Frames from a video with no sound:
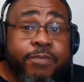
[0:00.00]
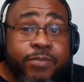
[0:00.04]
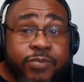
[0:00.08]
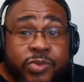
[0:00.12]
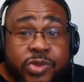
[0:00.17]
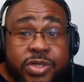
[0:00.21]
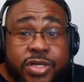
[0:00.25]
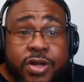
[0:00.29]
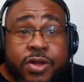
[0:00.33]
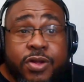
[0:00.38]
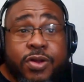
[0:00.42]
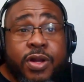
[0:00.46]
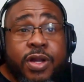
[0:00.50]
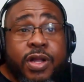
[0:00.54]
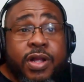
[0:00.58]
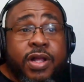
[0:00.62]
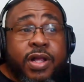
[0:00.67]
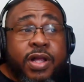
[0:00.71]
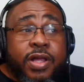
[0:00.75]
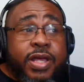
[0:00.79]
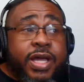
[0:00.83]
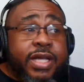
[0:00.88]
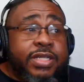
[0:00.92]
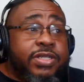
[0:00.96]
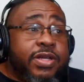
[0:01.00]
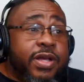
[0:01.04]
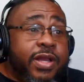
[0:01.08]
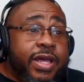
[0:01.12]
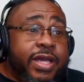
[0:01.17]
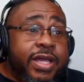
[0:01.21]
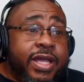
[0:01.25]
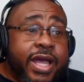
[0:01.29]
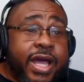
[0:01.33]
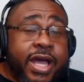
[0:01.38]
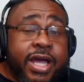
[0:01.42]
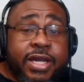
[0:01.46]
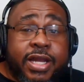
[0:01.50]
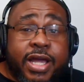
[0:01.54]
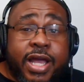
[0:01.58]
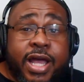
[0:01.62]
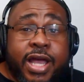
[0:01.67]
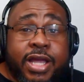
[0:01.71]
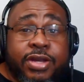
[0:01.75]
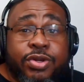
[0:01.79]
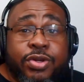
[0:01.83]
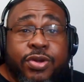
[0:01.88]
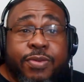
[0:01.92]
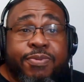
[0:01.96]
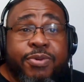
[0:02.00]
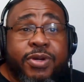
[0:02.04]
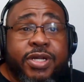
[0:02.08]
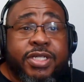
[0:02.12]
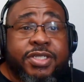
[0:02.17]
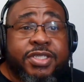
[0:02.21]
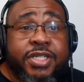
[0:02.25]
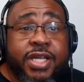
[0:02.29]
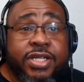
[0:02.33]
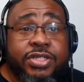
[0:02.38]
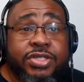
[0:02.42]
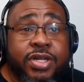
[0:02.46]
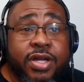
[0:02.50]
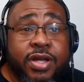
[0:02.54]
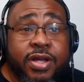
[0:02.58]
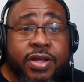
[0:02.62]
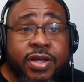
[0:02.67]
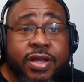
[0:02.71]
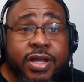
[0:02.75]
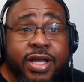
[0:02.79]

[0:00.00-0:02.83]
So that's all I got. I do appreciate y'all.